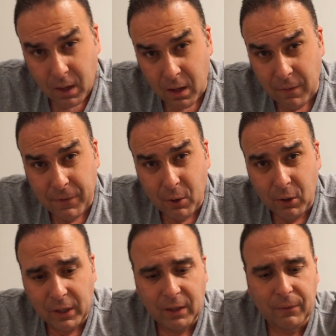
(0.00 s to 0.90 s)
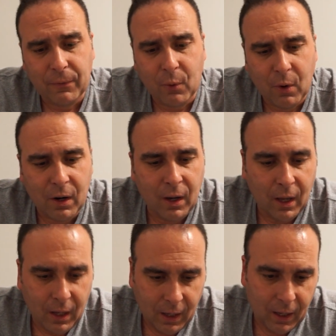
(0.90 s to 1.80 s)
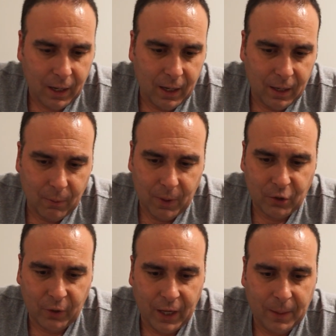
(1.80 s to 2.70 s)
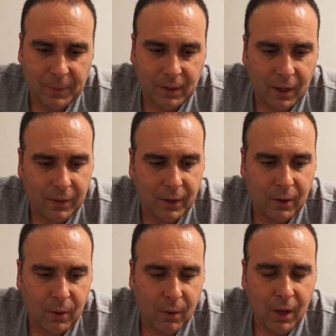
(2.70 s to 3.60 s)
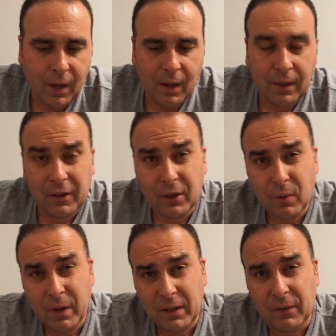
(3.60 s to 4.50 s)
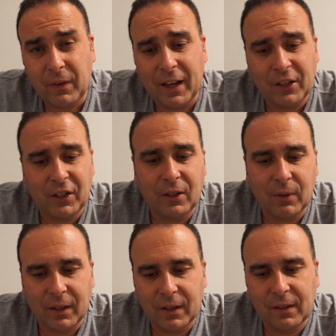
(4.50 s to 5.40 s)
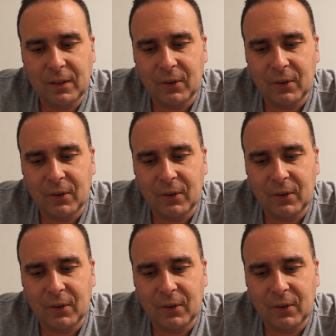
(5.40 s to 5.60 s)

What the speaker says: If you're looking for retro games on the go, there's two ways of actually doing this.